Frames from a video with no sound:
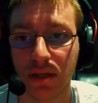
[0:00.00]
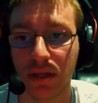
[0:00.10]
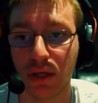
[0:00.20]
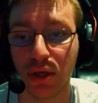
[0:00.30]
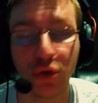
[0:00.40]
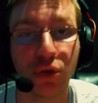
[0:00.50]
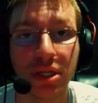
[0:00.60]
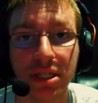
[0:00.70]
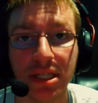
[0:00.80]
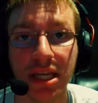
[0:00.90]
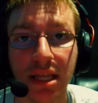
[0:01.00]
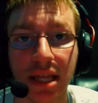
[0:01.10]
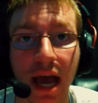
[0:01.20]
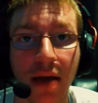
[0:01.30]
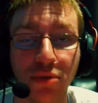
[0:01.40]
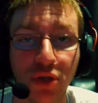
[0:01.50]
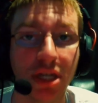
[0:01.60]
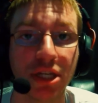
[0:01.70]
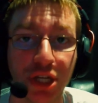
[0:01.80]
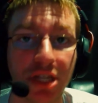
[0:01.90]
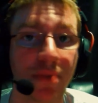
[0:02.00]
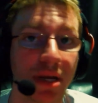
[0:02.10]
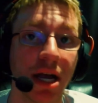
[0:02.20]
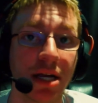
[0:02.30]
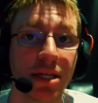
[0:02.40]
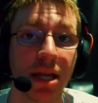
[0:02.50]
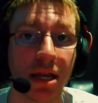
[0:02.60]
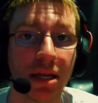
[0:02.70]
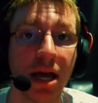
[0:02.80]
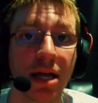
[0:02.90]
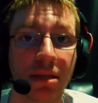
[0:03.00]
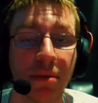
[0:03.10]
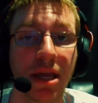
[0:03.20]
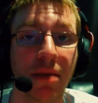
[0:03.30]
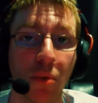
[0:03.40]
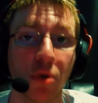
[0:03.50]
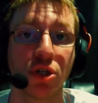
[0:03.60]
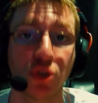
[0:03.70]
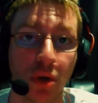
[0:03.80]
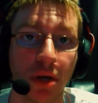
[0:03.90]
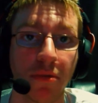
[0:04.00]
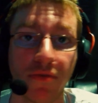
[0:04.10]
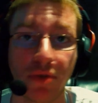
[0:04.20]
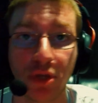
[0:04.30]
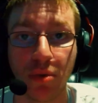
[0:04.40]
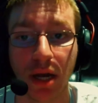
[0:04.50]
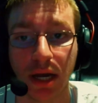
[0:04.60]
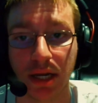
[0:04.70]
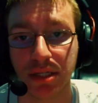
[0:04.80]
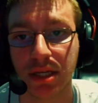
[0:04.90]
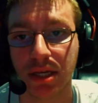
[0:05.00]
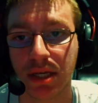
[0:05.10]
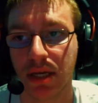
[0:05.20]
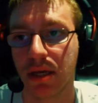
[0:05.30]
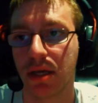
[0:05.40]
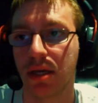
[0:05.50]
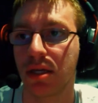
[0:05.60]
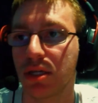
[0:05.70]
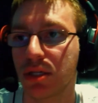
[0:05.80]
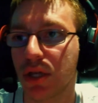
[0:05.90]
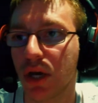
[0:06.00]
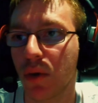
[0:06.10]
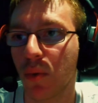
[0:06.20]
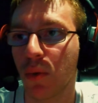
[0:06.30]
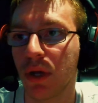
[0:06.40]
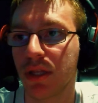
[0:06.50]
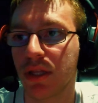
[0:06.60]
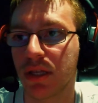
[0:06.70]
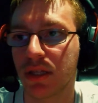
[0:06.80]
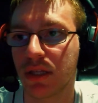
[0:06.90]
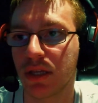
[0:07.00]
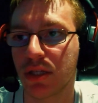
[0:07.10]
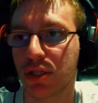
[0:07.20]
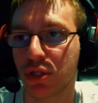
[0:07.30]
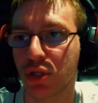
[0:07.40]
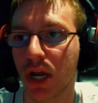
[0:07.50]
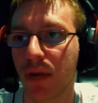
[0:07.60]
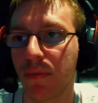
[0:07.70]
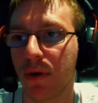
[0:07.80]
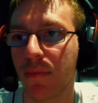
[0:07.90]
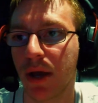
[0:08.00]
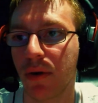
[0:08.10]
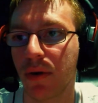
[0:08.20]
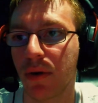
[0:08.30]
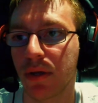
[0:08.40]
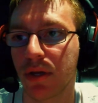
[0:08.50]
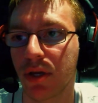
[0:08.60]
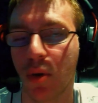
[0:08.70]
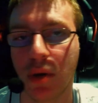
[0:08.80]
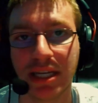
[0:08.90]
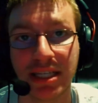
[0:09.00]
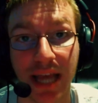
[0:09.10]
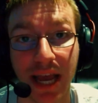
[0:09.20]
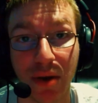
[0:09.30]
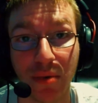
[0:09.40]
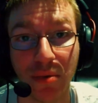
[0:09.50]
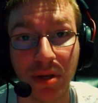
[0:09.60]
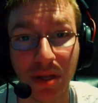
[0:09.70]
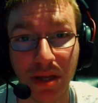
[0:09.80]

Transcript: you, you can see that I'm trying to change my content a lot to make it more enjoyable for you guys. So with the subscriber amount going down